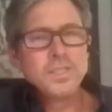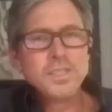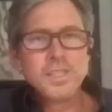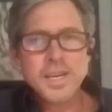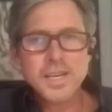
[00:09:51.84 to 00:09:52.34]

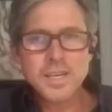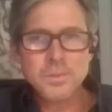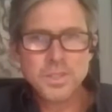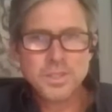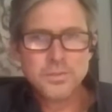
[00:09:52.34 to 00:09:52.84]
is that
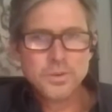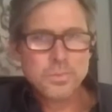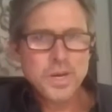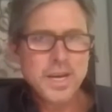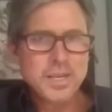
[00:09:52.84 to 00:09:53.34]
common different
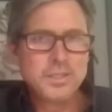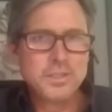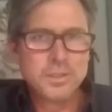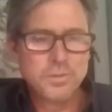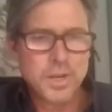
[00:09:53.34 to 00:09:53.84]

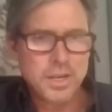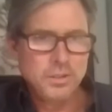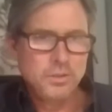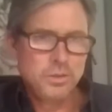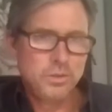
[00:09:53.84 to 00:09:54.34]
packages of how
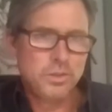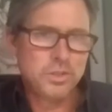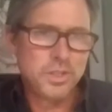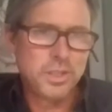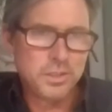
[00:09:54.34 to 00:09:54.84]
you do the
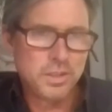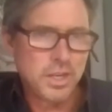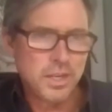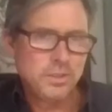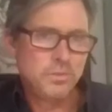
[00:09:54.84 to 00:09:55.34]
stage? You know,
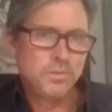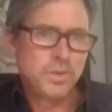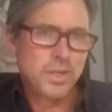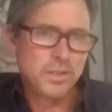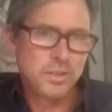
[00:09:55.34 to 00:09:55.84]
how do you
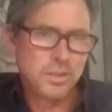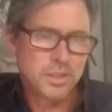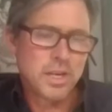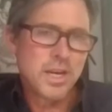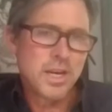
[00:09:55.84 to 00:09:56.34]

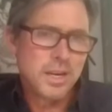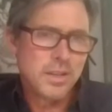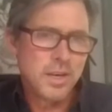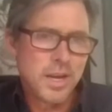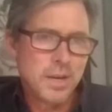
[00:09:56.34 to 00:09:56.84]
decide how
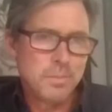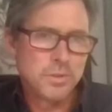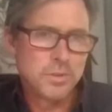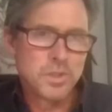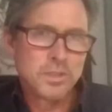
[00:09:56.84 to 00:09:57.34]
that
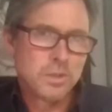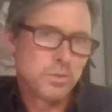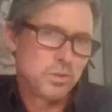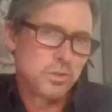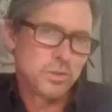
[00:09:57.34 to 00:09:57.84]
happens? Because I'm
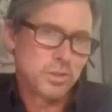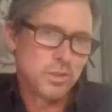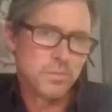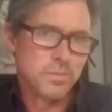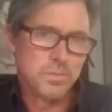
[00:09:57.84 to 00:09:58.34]
sure
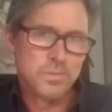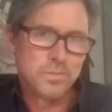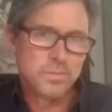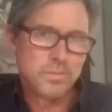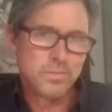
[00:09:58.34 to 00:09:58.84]
some
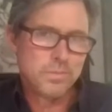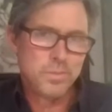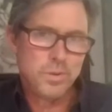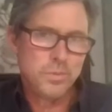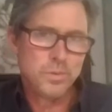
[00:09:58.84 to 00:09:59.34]

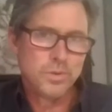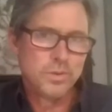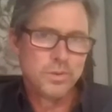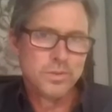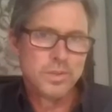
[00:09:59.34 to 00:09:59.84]

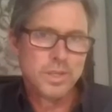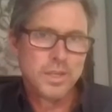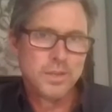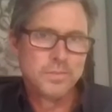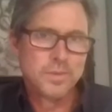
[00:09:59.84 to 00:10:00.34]
people,
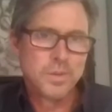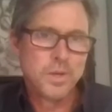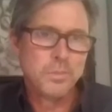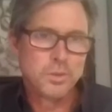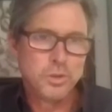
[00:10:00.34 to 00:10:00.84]
I
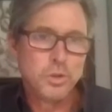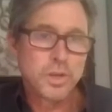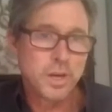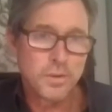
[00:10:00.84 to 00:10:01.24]
mean, I'm sure you can